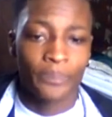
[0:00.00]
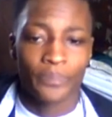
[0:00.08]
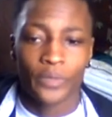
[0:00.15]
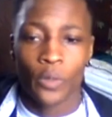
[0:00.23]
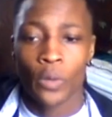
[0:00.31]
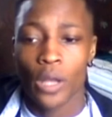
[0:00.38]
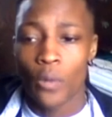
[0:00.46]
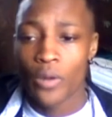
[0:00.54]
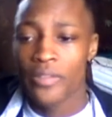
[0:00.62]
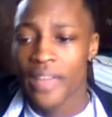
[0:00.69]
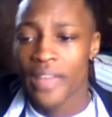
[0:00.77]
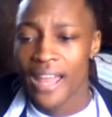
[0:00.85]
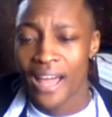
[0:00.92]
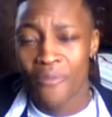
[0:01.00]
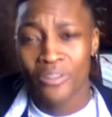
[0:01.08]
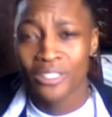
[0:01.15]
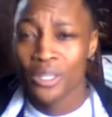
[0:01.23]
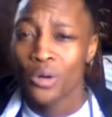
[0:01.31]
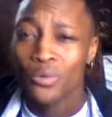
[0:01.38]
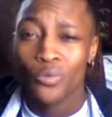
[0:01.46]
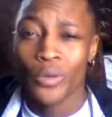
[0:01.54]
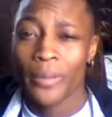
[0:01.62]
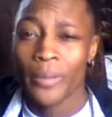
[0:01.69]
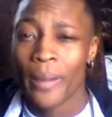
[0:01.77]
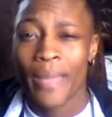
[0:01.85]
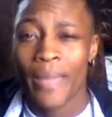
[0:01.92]
When I wear that, I really don't
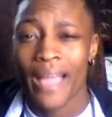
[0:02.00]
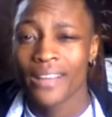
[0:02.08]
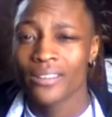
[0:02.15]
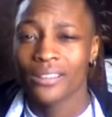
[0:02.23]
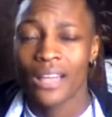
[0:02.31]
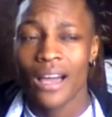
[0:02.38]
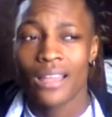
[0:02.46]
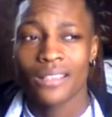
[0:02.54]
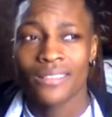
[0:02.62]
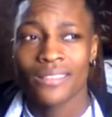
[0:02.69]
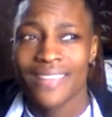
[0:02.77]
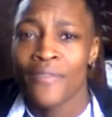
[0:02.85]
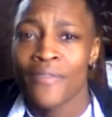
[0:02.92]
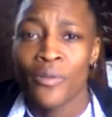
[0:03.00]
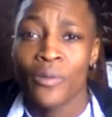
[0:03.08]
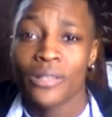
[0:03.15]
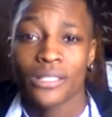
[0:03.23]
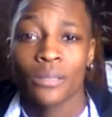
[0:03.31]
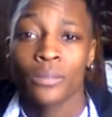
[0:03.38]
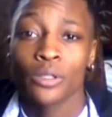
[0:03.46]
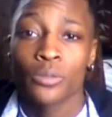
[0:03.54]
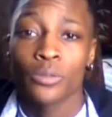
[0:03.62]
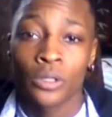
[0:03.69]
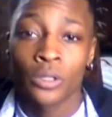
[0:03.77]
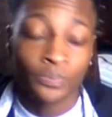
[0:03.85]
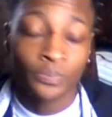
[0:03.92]
wear my packer a lot. It's every once in a blue
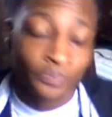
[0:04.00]
moon.